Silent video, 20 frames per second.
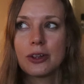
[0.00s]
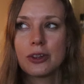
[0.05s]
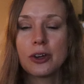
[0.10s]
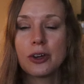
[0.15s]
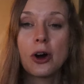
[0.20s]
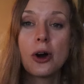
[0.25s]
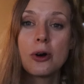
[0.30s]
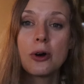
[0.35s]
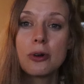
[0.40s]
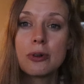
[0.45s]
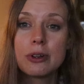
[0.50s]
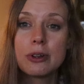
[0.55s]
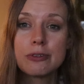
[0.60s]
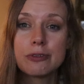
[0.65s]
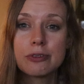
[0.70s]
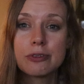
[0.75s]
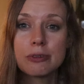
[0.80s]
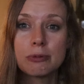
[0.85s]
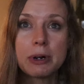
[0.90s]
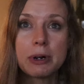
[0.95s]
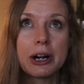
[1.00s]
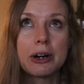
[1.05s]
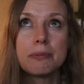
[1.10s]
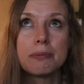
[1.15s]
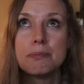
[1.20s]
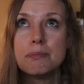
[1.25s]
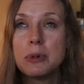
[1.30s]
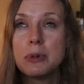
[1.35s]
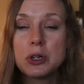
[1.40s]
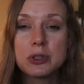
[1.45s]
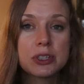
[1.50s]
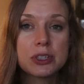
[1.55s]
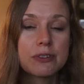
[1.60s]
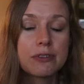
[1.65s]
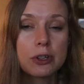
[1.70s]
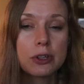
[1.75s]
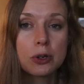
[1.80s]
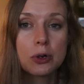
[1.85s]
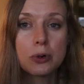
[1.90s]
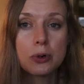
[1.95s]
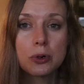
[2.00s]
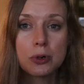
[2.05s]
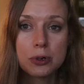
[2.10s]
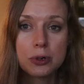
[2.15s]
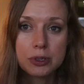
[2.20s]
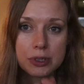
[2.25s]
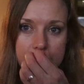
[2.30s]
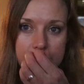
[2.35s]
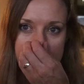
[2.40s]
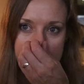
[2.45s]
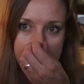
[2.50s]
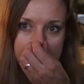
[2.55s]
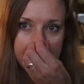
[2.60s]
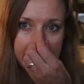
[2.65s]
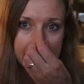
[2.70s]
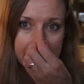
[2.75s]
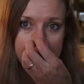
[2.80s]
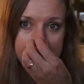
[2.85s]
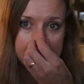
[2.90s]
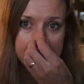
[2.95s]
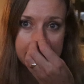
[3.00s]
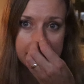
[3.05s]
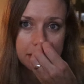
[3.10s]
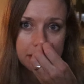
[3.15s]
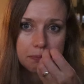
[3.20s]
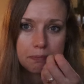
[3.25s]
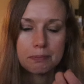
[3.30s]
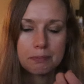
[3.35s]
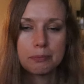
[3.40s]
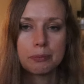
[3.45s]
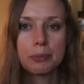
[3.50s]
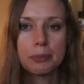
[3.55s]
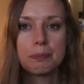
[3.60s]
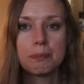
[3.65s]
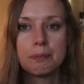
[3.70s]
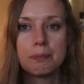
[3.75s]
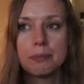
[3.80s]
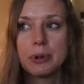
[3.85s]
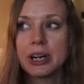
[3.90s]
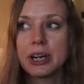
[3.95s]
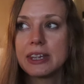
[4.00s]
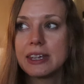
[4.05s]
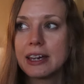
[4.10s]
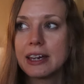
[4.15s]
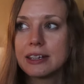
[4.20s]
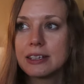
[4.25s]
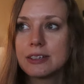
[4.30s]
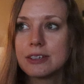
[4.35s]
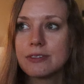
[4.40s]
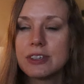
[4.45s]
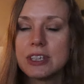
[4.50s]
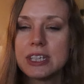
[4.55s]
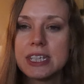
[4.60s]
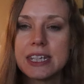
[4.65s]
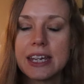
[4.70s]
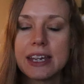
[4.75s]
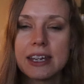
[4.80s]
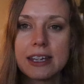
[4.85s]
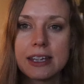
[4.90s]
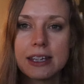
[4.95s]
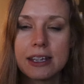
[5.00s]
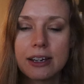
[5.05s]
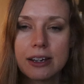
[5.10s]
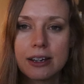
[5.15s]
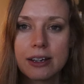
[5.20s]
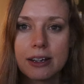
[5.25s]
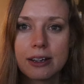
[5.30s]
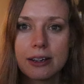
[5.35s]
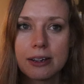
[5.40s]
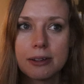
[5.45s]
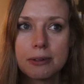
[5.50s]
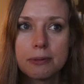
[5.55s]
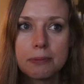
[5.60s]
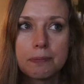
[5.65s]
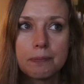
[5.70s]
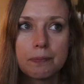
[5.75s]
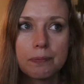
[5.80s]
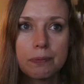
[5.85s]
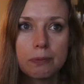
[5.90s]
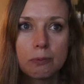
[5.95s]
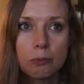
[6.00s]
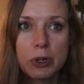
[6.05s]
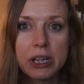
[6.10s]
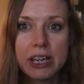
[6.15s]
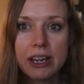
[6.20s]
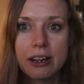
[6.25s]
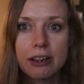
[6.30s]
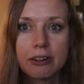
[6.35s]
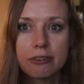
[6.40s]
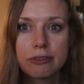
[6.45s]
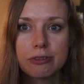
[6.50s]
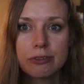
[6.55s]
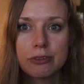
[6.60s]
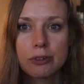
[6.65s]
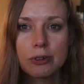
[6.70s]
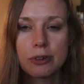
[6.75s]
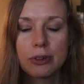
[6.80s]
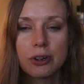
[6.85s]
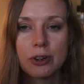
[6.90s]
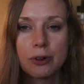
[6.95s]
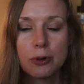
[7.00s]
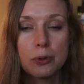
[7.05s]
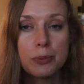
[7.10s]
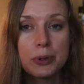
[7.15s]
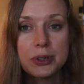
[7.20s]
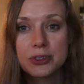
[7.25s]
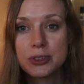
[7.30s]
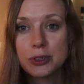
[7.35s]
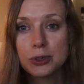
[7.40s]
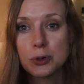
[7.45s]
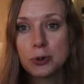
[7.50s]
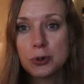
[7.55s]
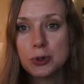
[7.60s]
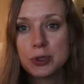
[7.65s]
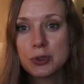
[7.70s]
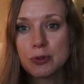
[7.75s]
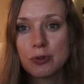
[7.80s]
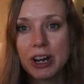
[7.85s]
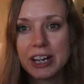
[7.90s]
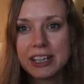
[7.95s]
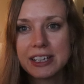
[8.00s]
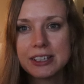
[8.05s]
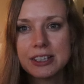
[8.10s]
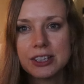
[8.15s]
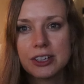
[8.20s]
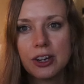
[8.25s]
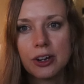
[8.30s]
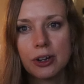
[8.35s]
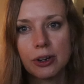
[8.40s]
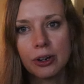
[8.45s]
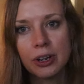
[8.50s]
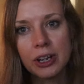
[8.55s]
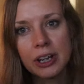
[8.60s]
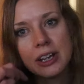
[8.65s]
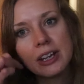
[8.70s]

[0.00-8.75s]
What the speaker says: the whole of, most of the course, and by the end of the day we have almost a course ready to go.